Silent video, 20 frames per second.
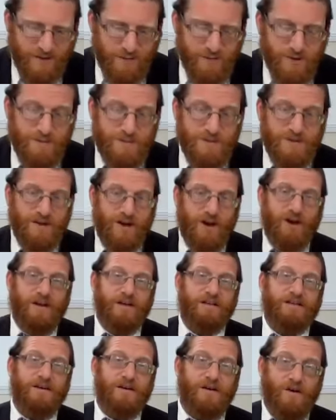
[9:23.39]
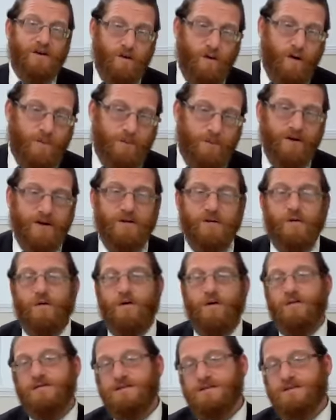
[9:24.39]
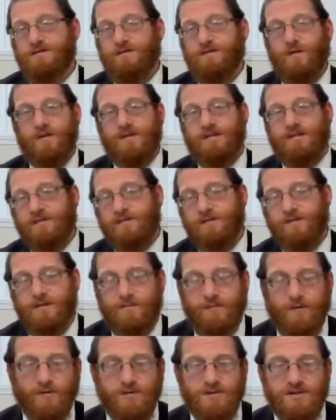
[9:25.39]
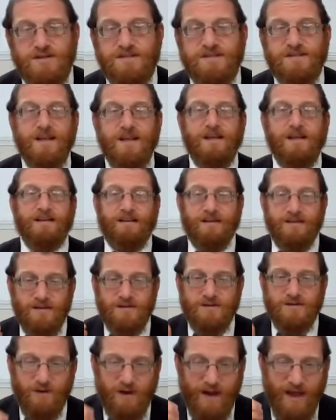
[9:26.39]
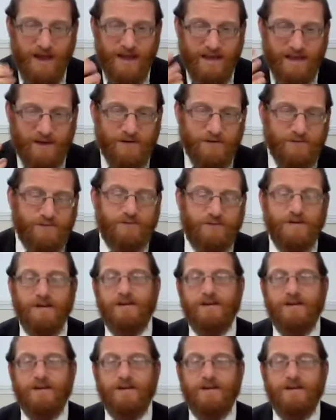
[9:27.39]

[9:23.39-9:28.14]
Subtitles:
So we should be zocheh to incorporate all these 4 different approaches to this word Eikev